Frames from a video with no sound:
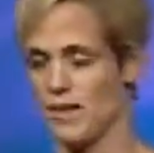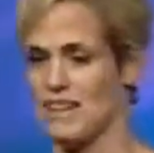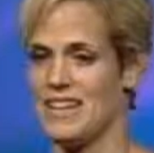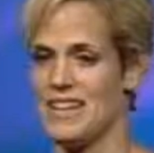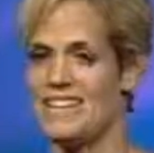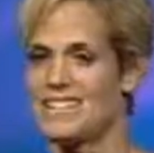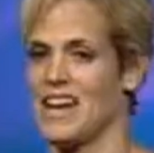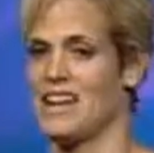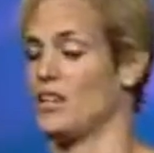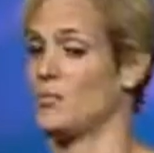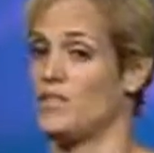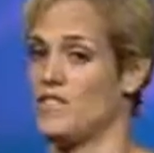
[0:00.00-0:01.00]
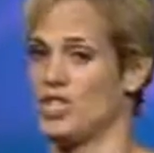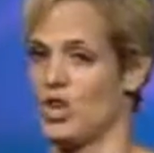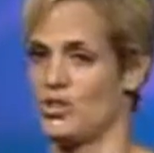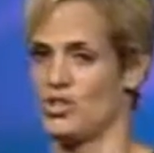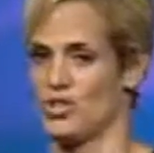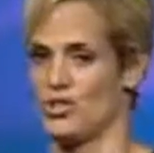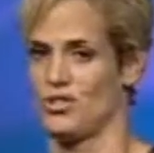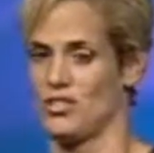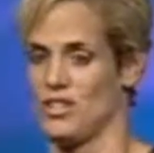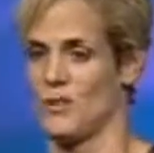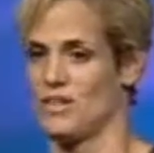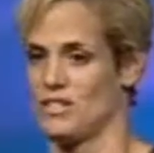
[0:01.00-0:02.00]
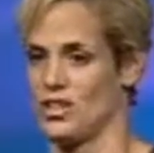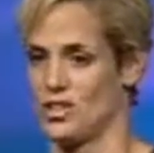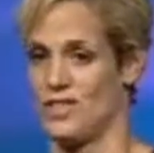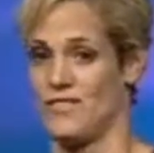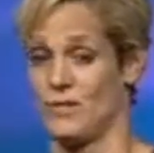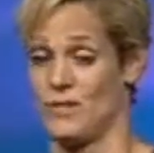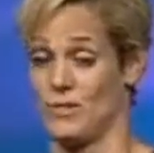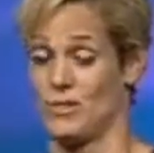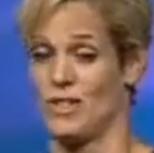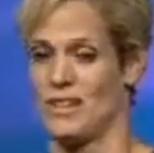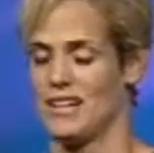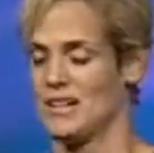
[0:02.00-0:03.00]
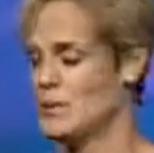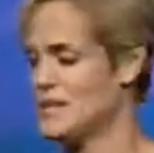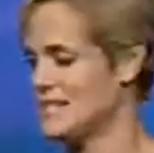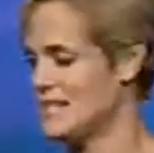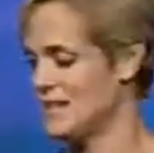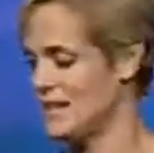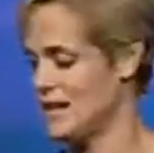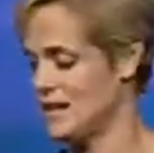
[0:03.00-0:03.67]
And he is kind of a little bit of a jokester, so I wasn't sure if he was really kidding when he said that.